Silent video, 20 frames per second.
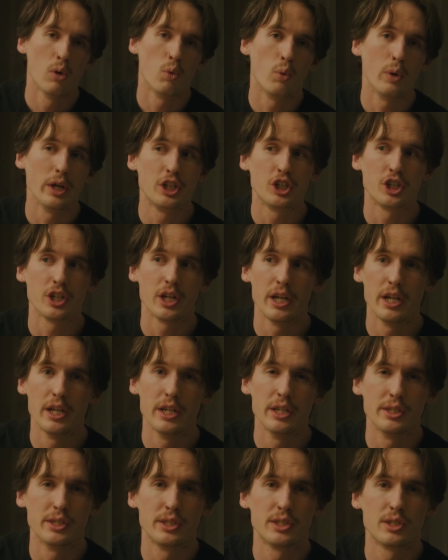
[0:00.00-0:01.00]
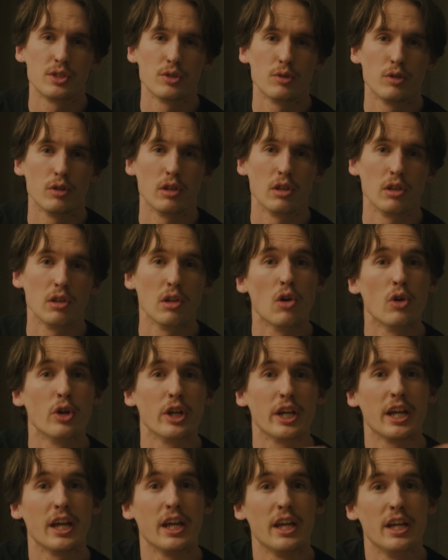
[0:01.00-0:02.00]
which is
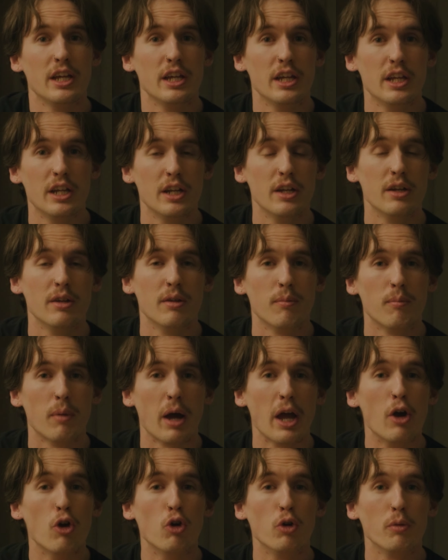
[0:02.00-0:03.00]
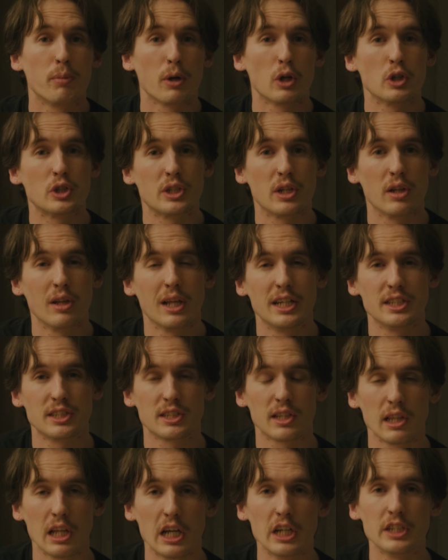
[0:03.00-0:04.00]
loading in my own
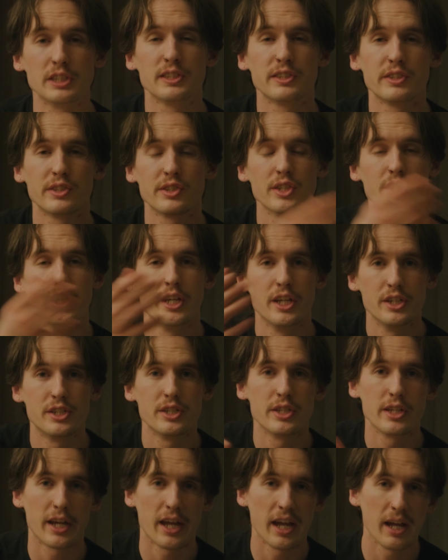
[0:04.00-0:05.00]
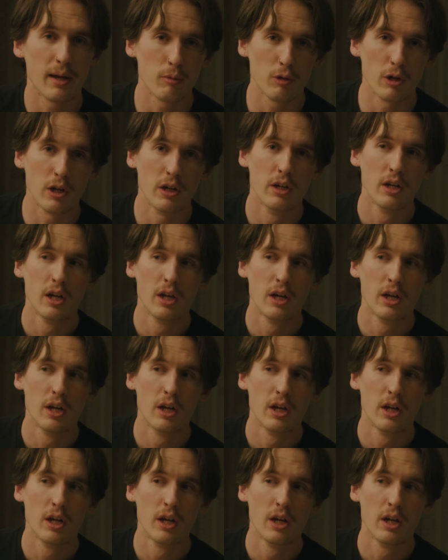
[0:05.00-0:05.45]
personalized LUTs into the camera.